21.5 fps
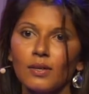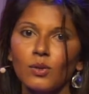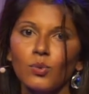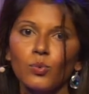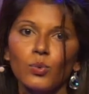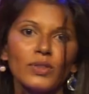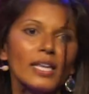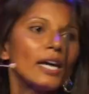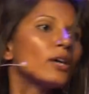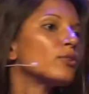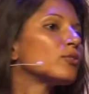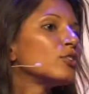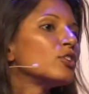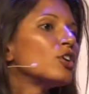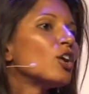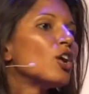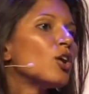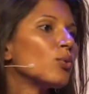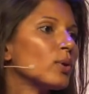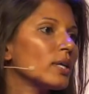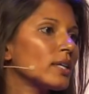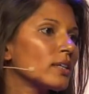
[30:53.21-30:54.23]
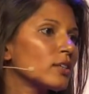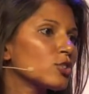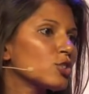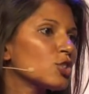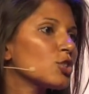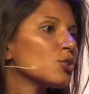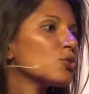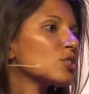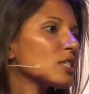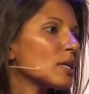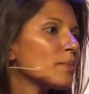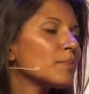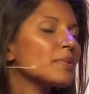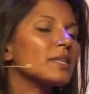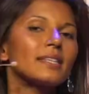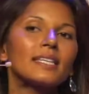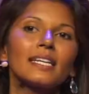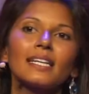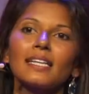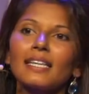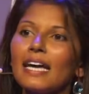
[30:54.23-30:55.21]
Without knowing, choose something
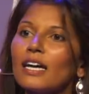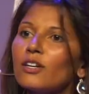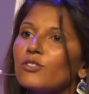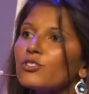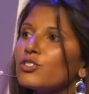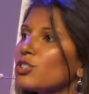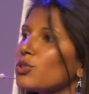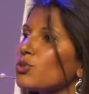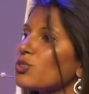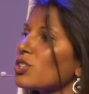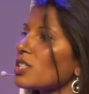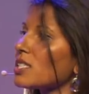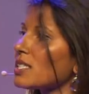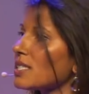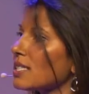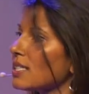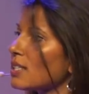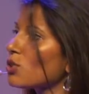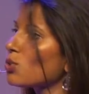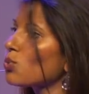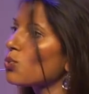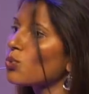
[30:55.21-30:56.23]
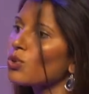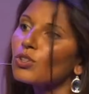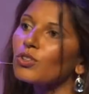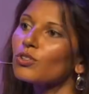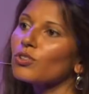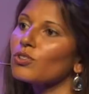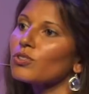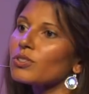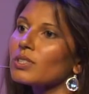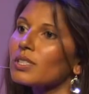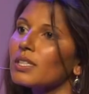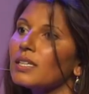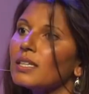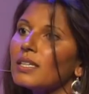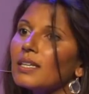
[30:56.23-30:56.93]
that allows you to see the world